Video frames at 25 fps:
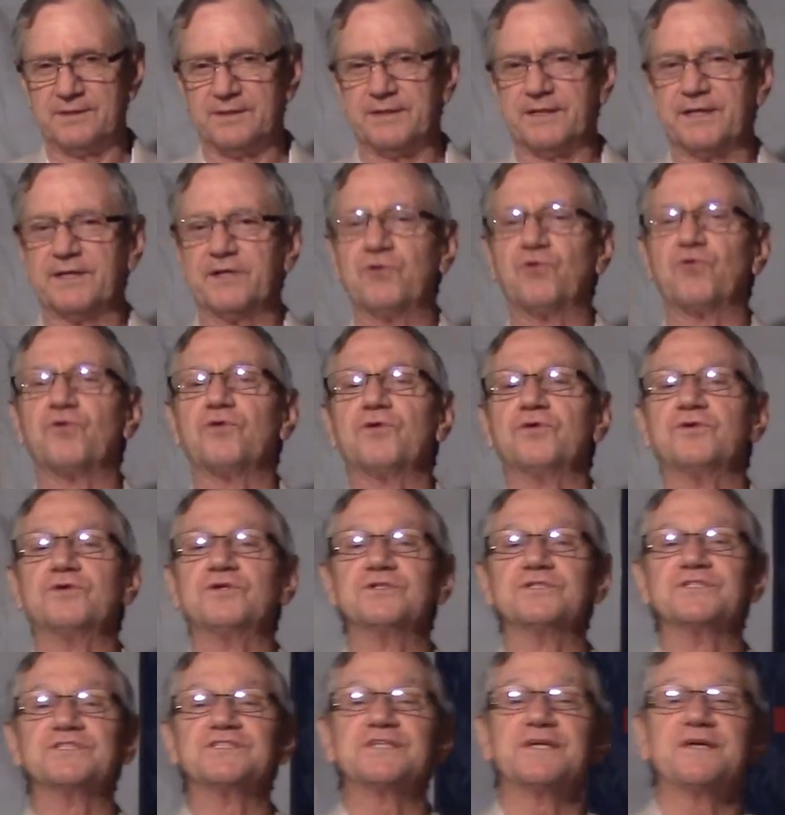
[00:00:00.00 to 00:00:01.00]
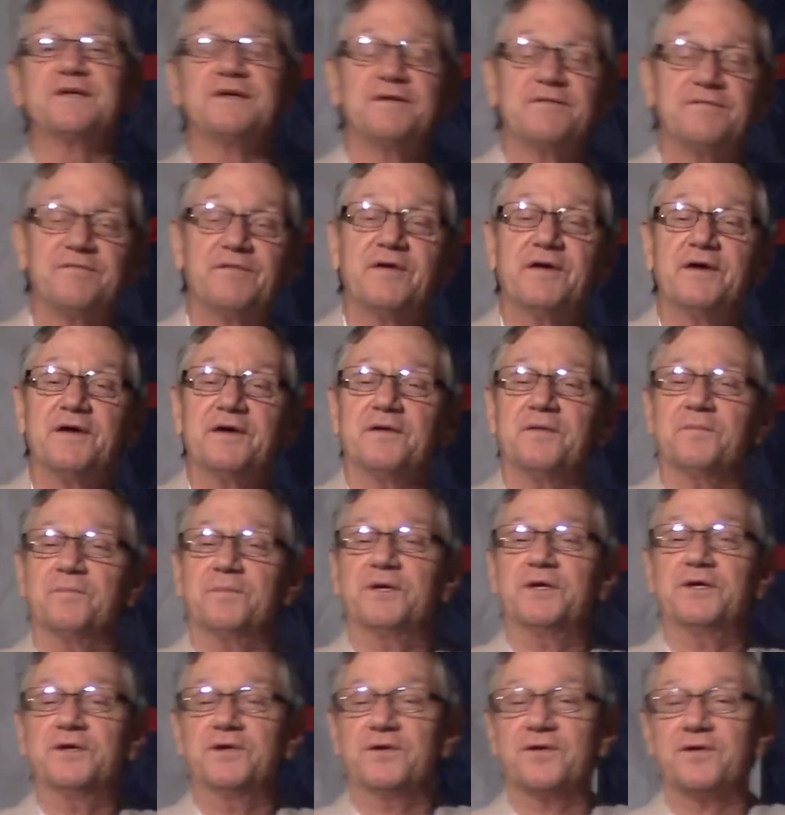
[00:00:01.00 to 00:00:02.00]
in order to save
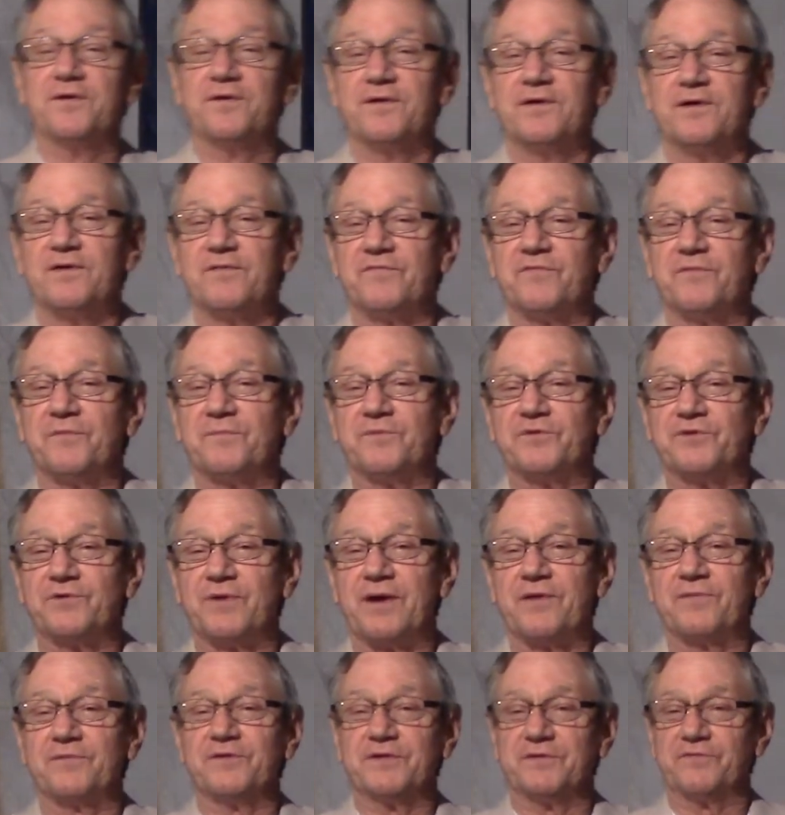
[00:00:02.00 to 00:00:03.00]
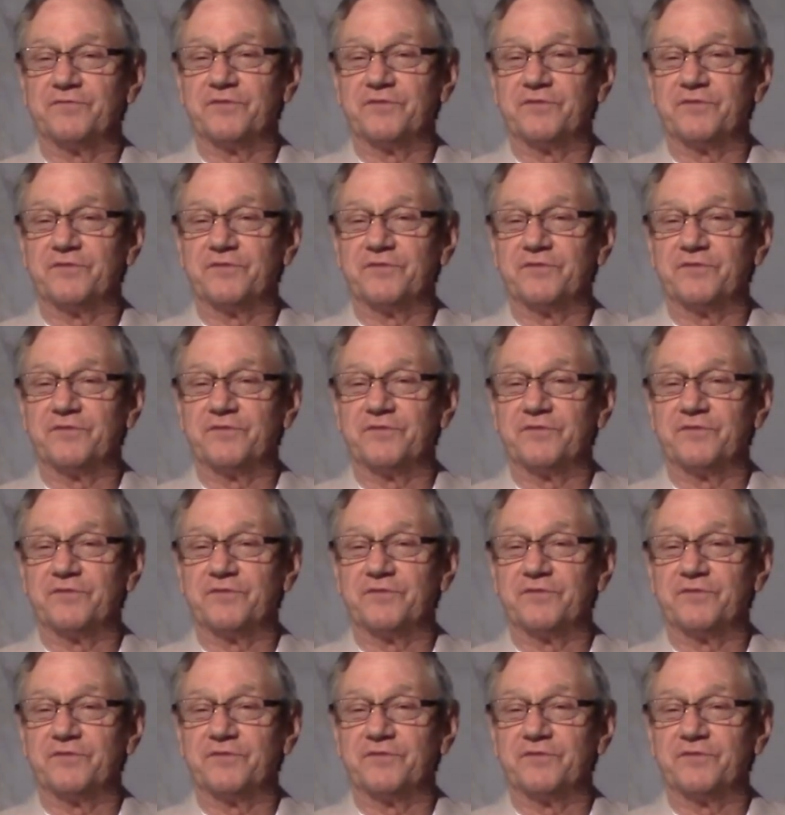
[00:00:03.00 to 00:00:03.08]
Peter from drowning,